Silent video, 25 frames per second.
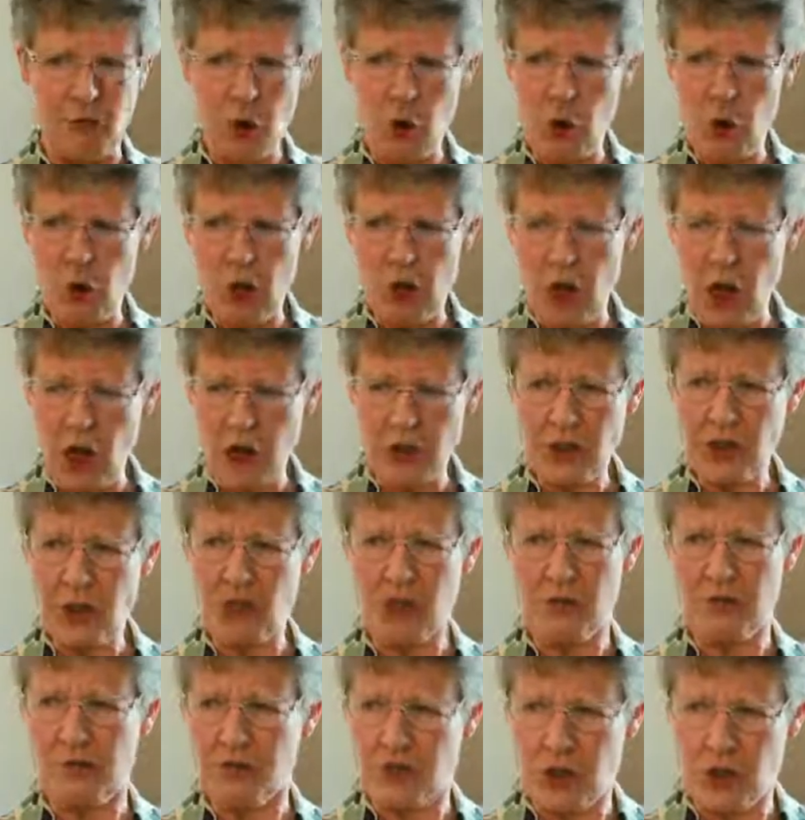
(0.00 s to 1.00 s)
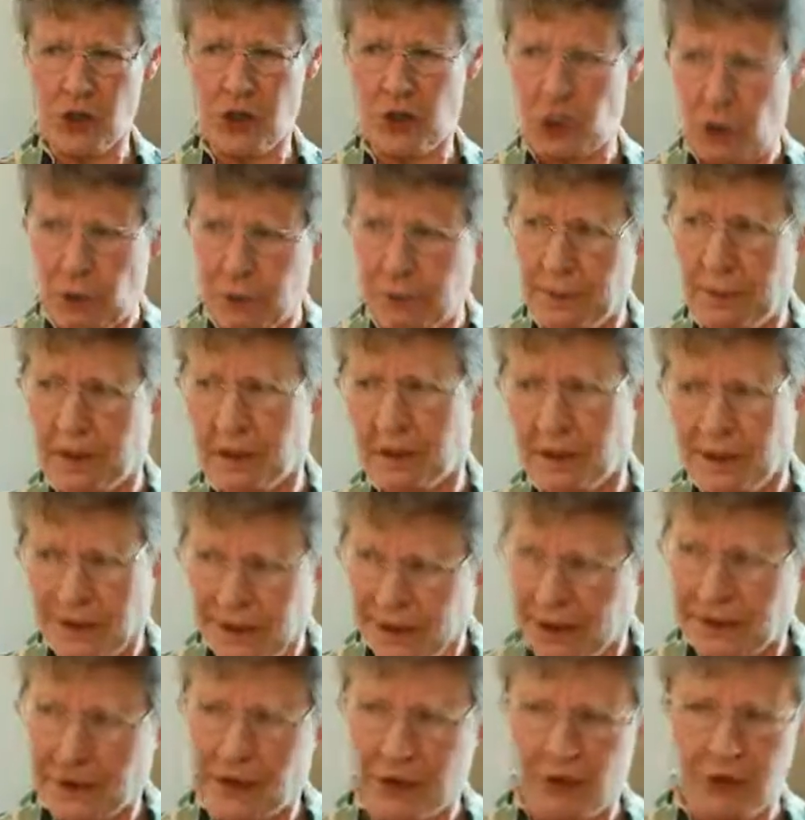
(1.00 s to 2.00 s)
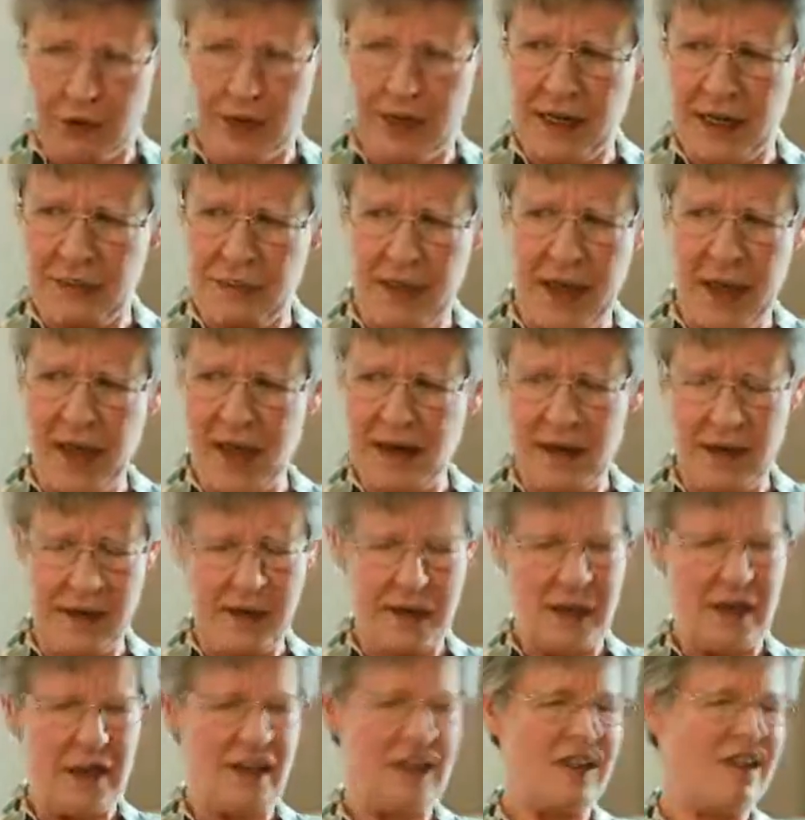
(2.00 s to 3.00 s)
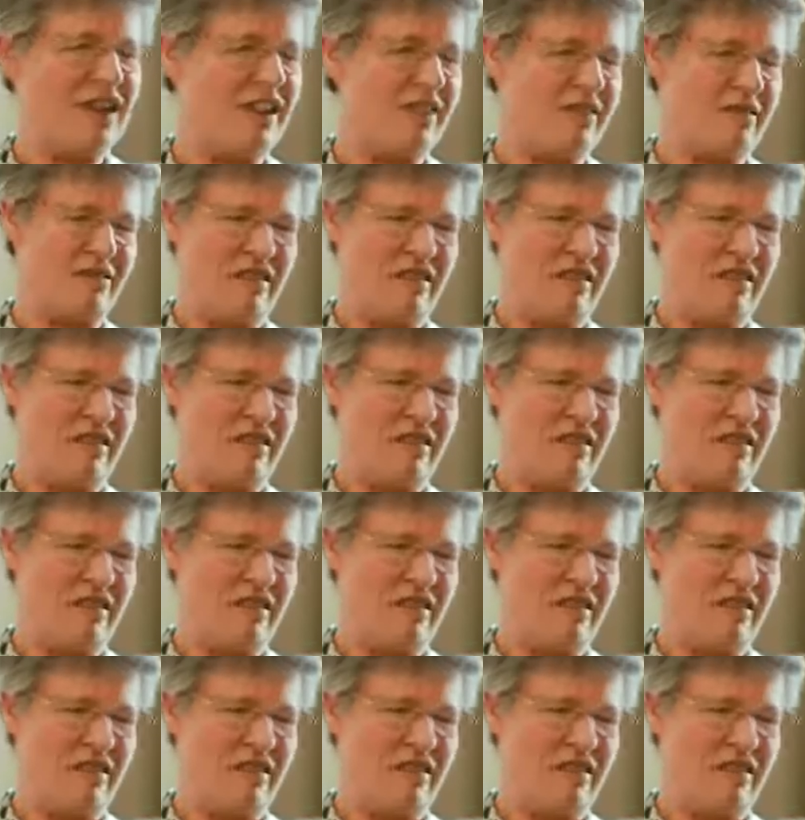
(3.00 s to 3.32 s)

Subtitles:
4 lots of stupid little green men?